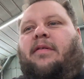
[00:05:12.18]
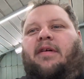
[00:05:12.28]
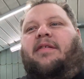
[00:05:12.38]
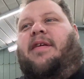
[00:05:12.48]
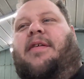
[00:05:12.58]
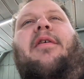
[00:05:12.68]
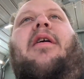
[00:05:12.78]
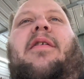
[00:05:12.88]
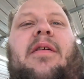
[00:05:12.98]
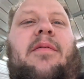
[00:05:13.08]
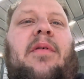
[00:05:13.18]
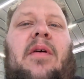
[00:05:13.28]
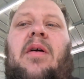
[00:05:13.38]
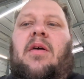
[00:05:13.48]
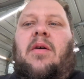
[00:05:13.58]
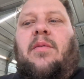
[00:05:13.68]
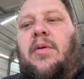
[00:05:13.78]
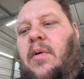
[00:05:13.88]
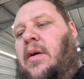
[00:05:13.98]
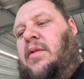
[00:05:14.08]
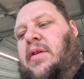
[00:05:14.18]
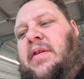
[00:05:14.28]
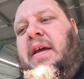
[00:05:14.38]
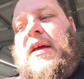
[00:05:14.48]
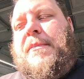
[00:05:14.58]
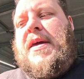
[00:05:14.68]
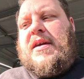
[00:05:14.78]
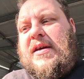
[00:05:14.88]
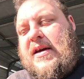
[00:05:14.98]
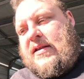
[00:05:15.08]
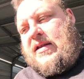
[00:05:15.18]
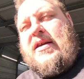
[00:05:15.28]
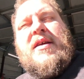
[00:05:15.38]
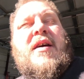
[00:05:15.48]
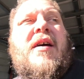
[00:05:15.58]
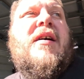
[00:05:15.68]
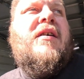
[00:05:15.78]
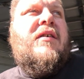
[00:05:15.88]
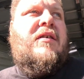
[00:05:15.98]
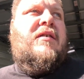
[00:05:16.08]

I guess I can go out. We go out and look, take a peek at the